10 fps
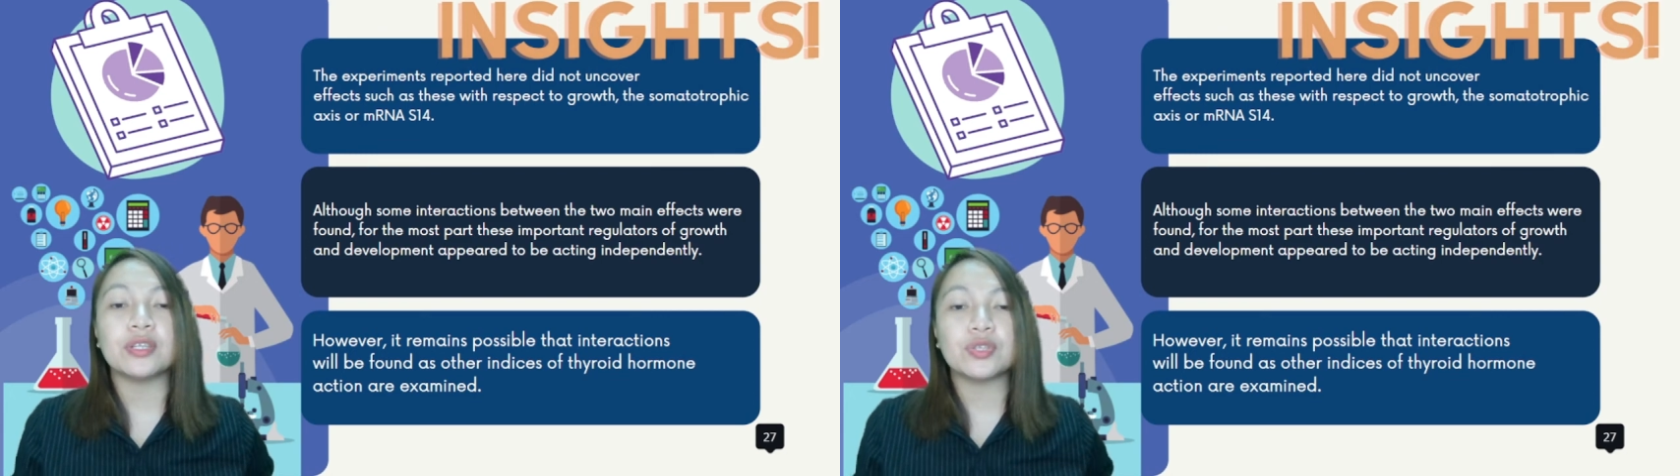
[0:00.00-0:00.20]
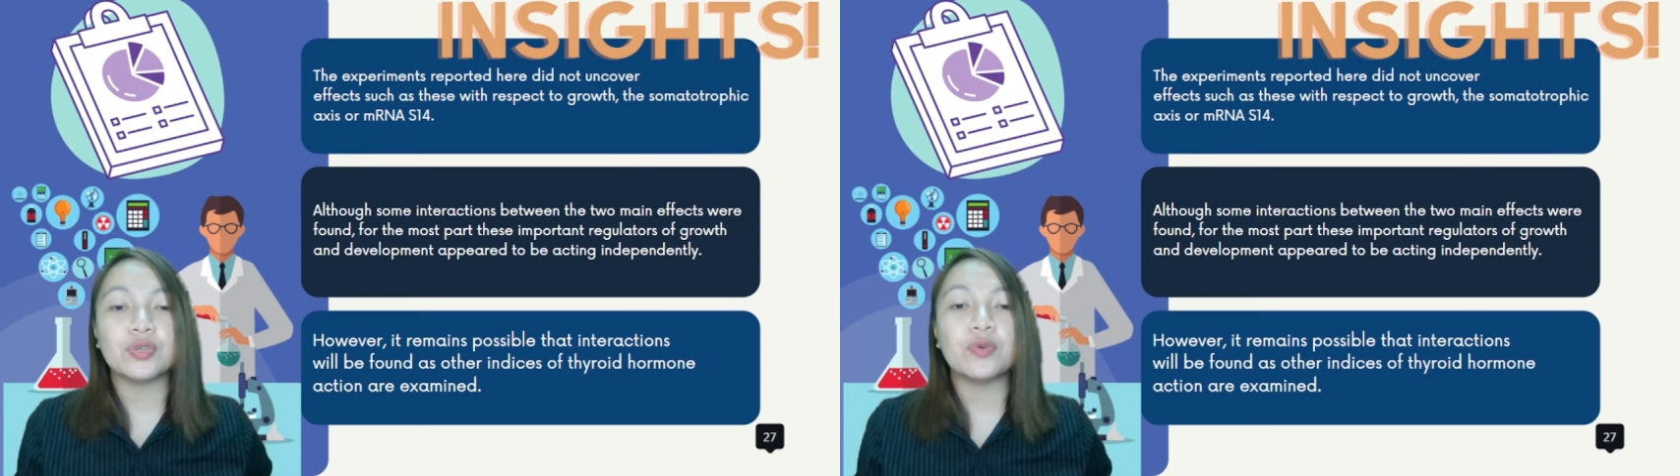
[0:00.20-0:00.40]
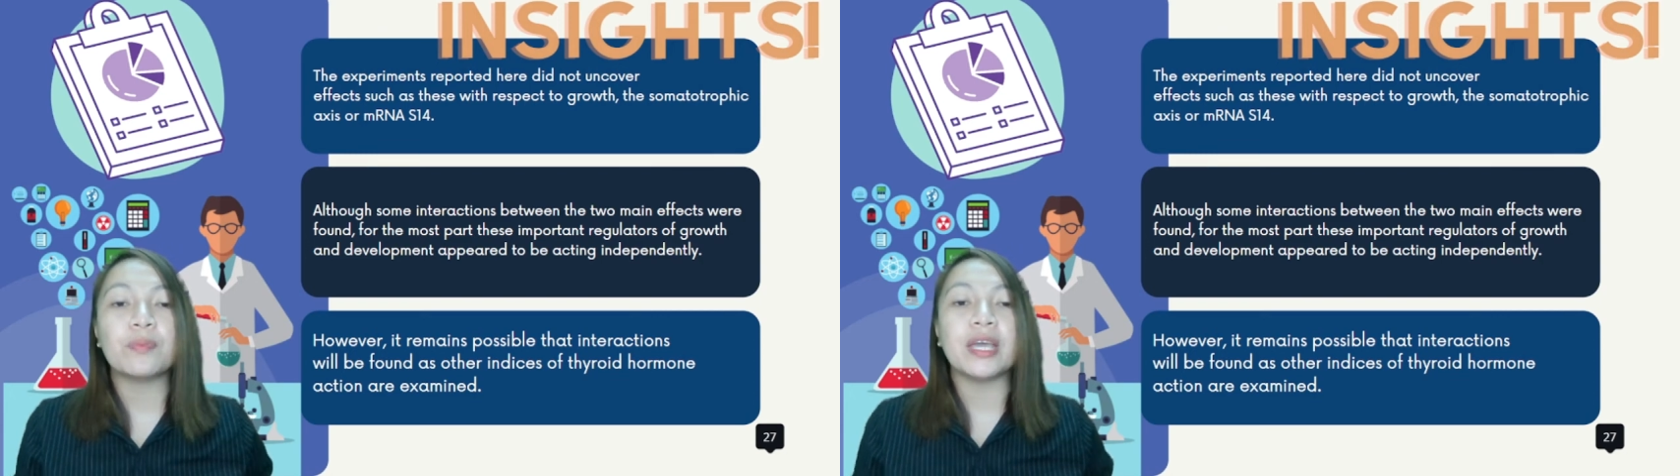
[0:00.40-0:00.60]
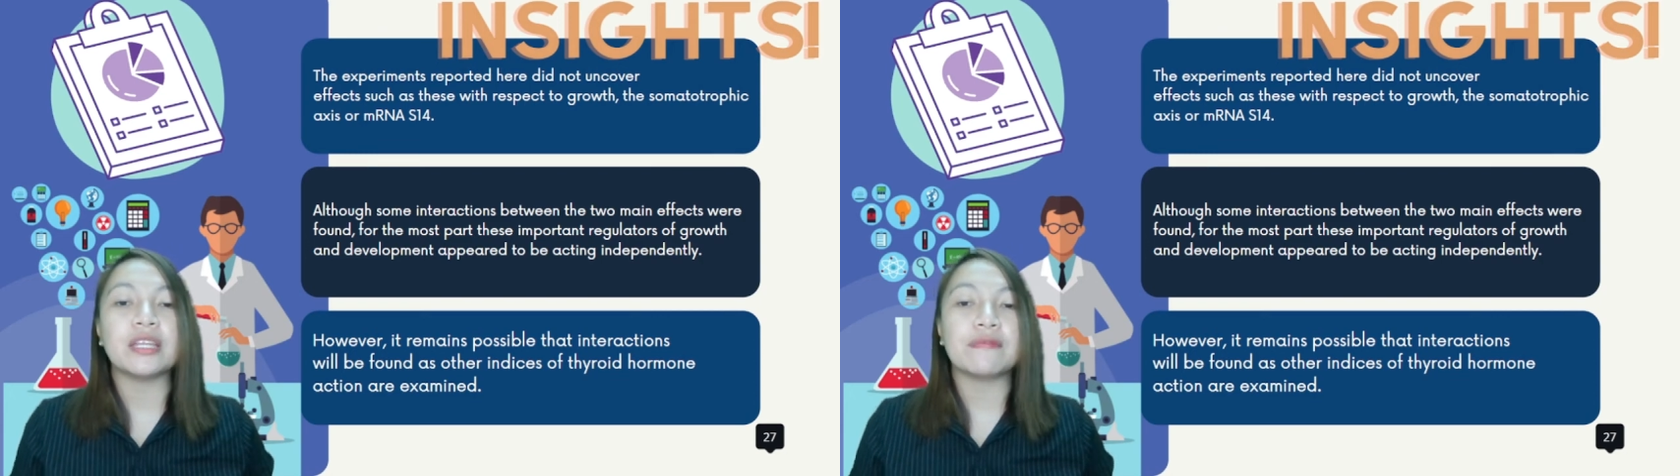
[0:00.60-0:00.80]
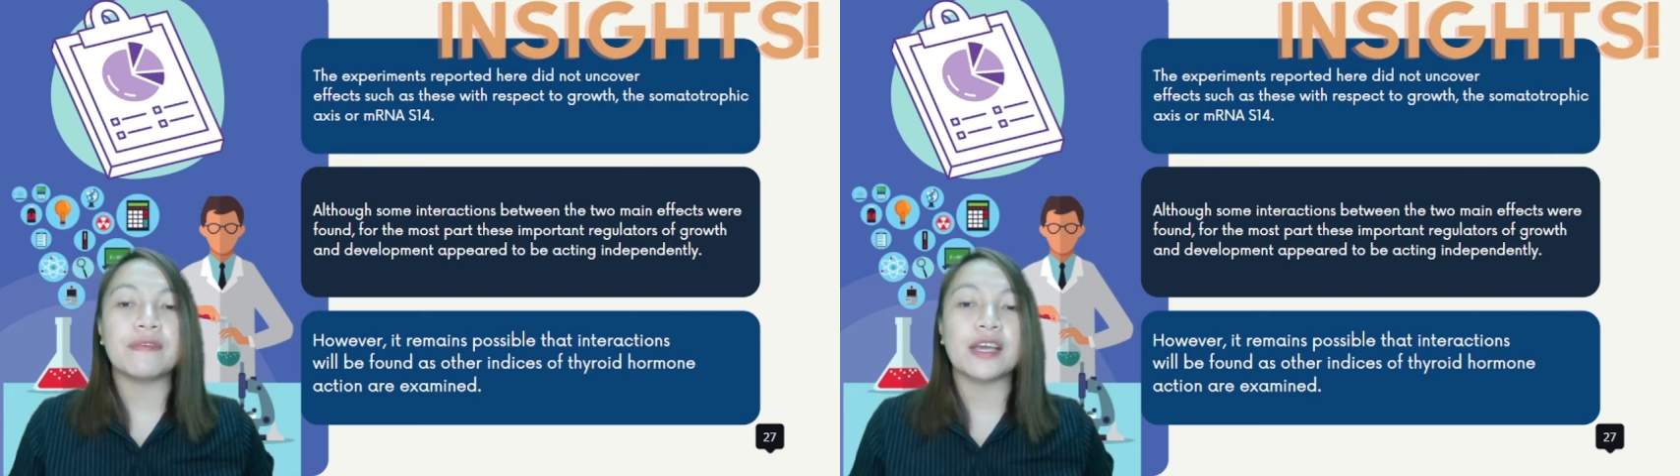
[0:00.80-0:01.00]
the two
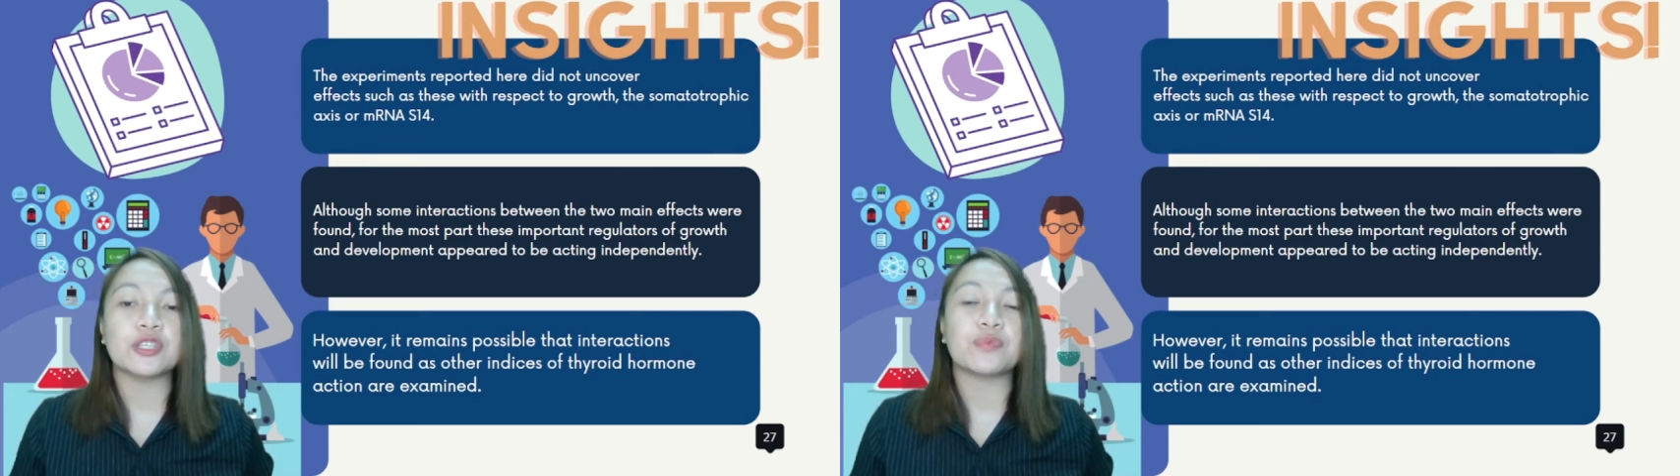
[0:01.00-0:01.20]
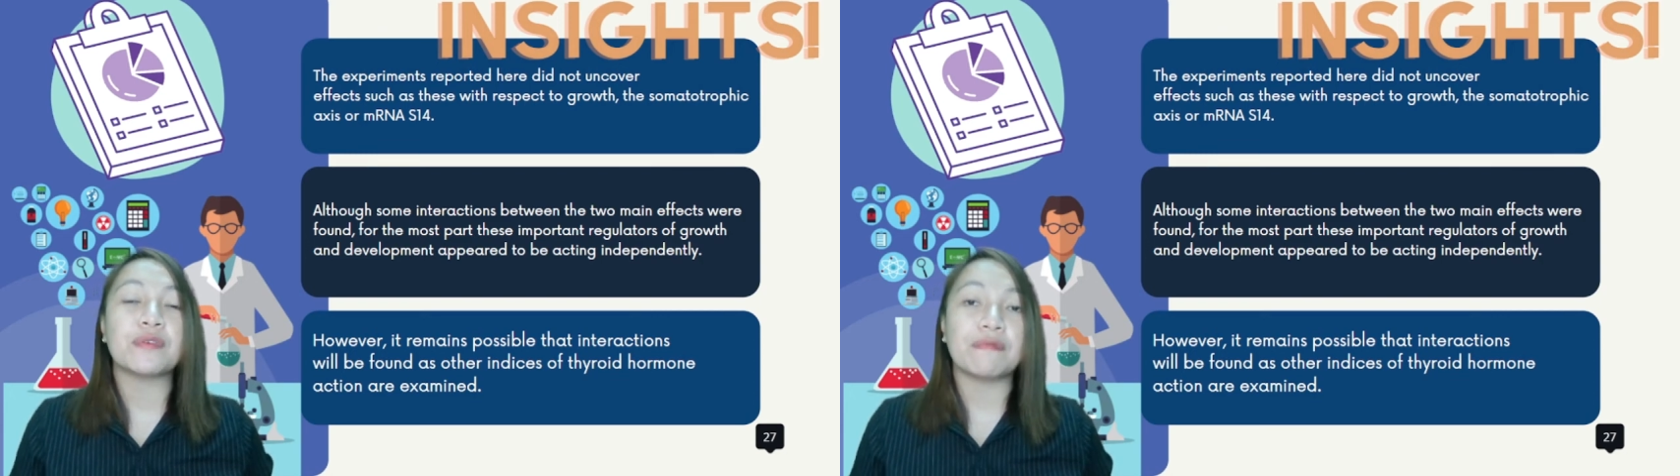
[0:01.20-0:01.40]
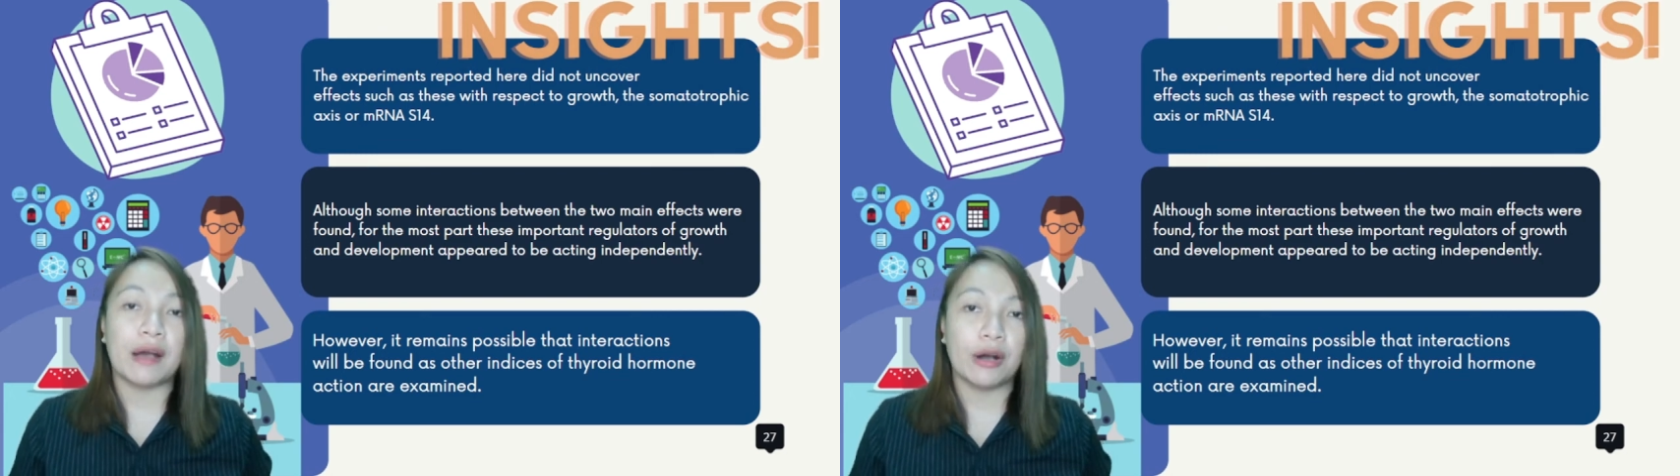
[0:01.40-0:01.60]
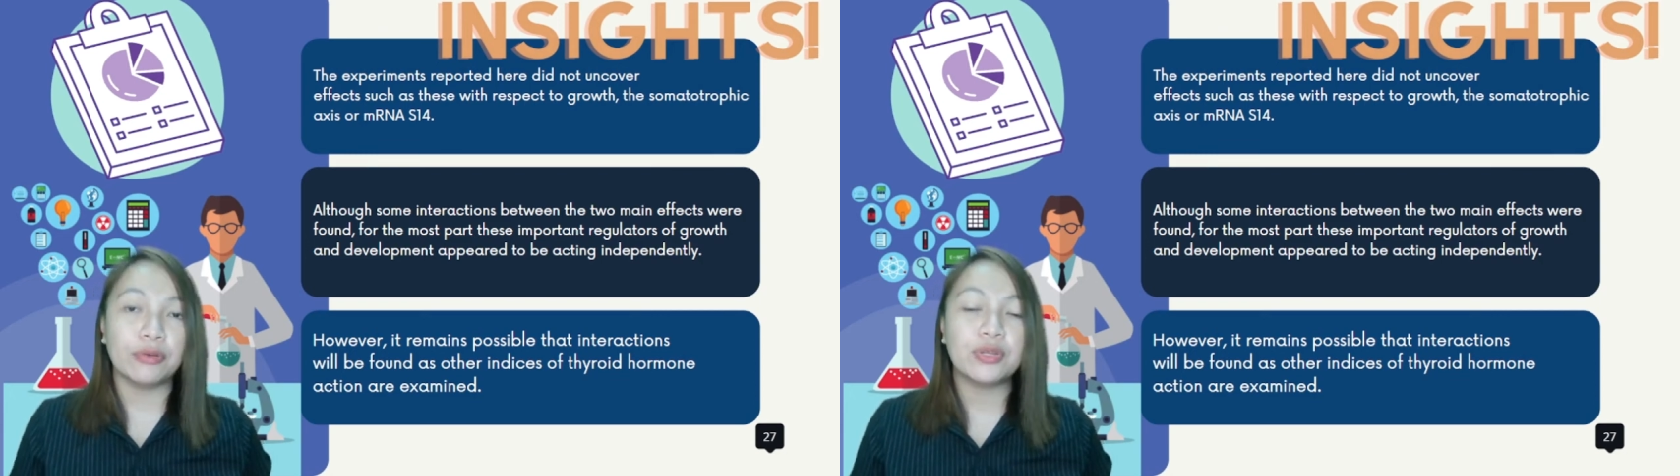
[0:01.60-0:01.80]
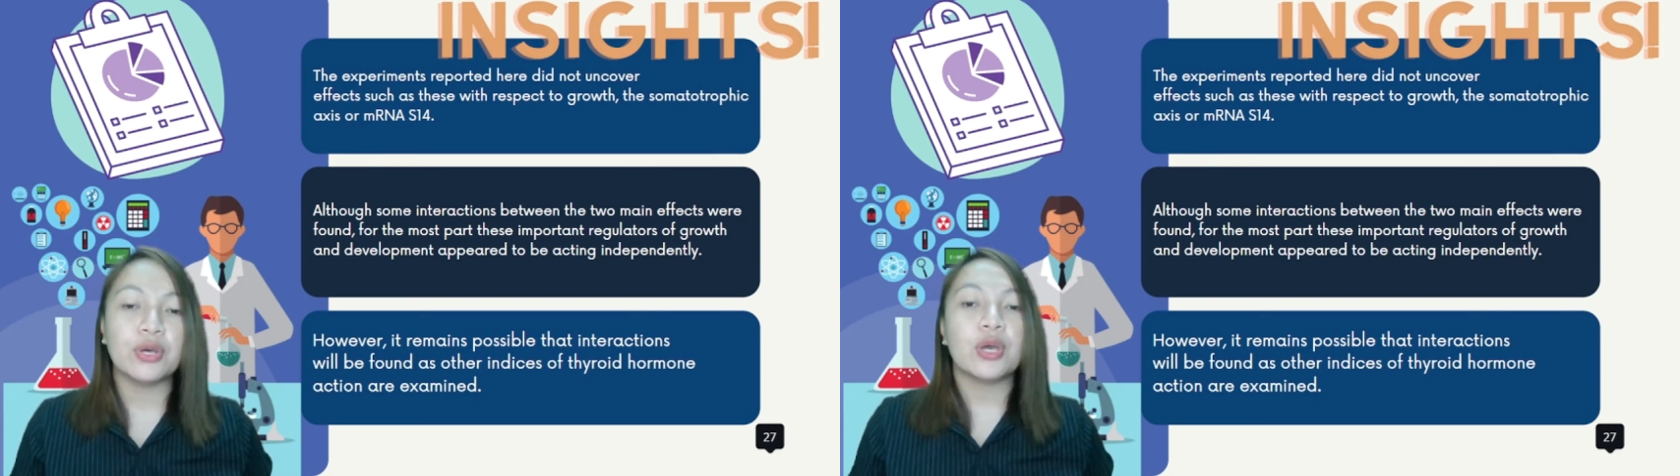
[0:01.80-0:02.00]
main effects were
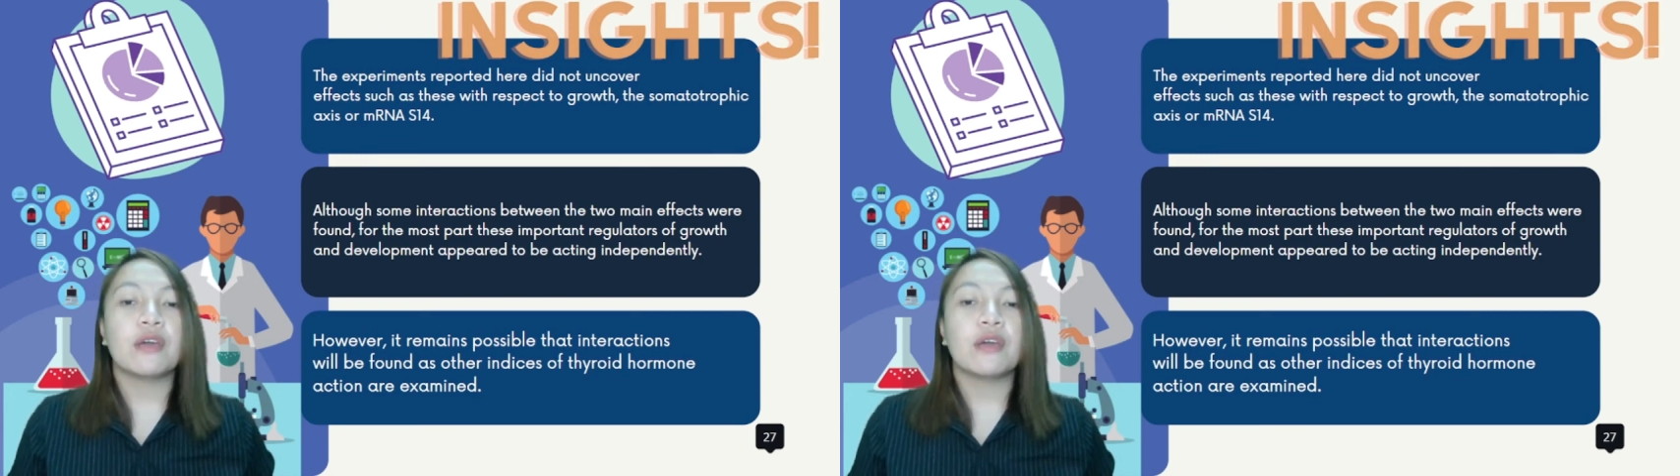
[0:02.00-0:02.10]
found,